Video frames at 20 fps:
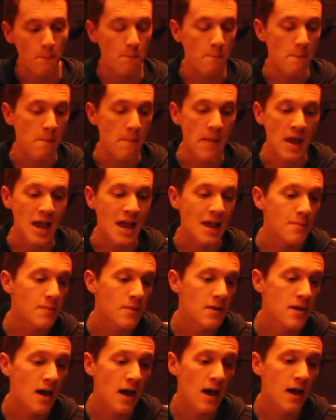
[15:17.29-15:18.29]

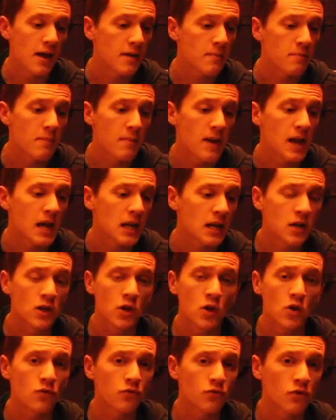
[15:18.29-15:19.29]
maybe I made a
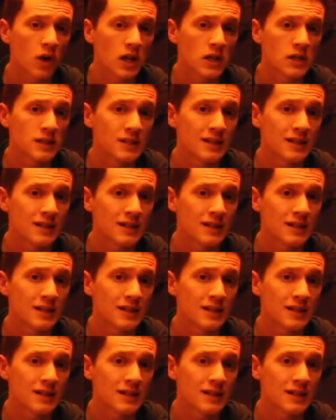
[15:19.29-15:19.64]
new friend